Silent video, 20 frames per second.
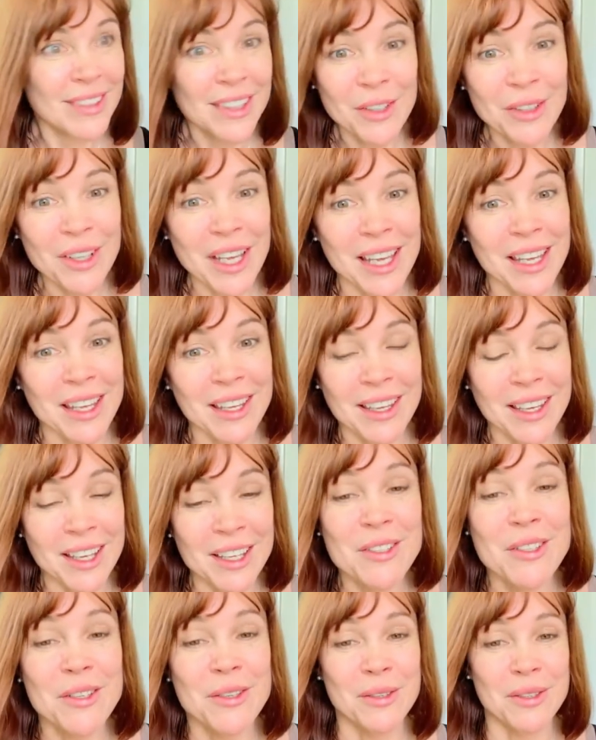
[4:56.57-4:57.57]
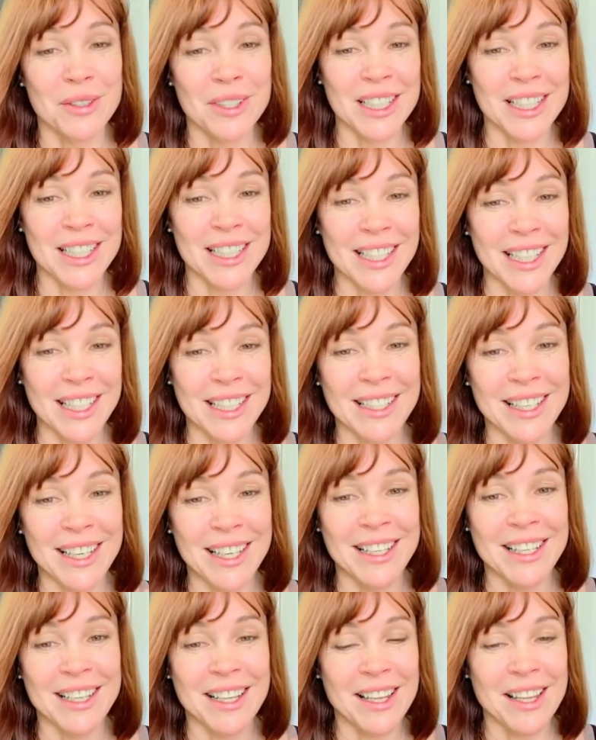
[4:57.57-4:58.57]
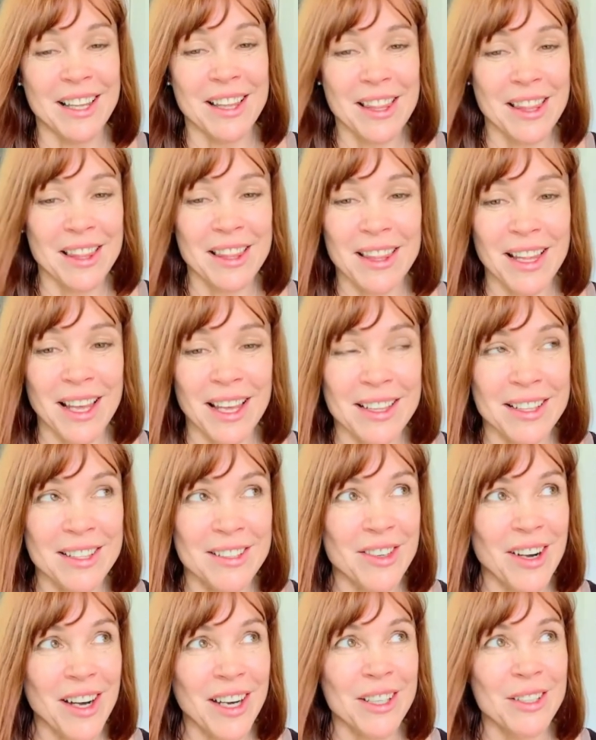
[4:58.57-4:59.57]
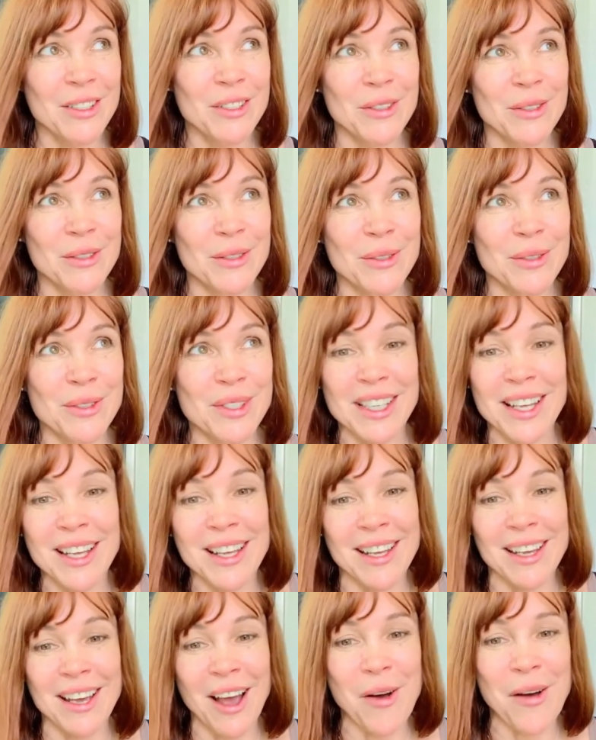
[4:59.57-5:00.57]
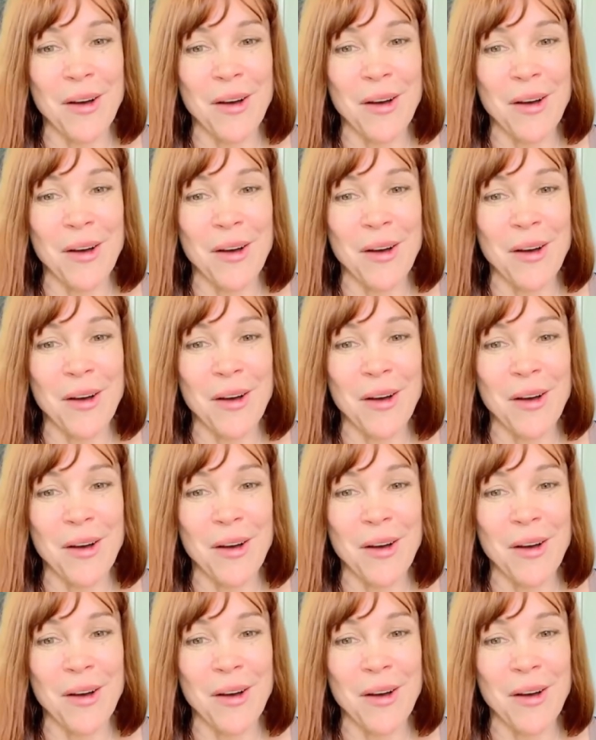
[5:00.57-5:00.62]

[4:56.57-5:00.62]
looking into it and and and trying to see